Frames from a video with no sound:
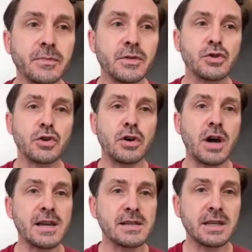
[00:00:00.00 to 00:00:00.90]
So
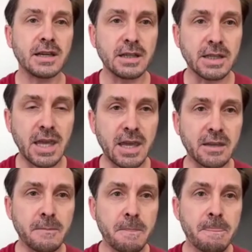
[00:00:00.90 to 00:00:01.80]
icing on a cake.
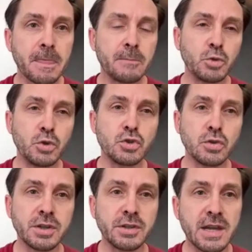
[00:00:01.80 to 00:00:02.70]

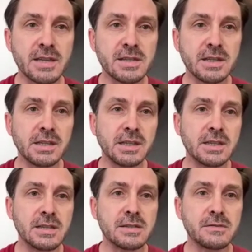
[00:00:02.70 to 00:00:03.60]
Usually an icing
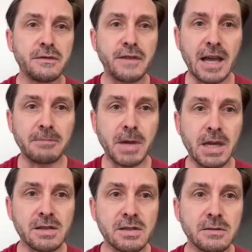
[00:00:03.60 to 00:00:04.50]
is
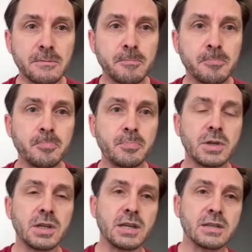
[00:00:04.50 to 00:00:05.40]
fat-based.
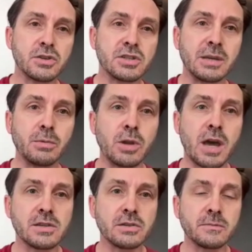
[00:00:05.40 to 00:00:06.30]
It has a
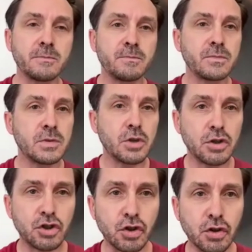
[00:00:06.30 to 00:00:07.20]
stabilizer,
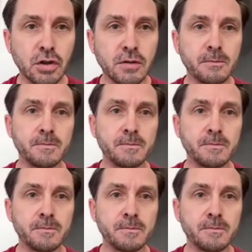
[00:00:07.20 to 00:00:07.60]
sugar.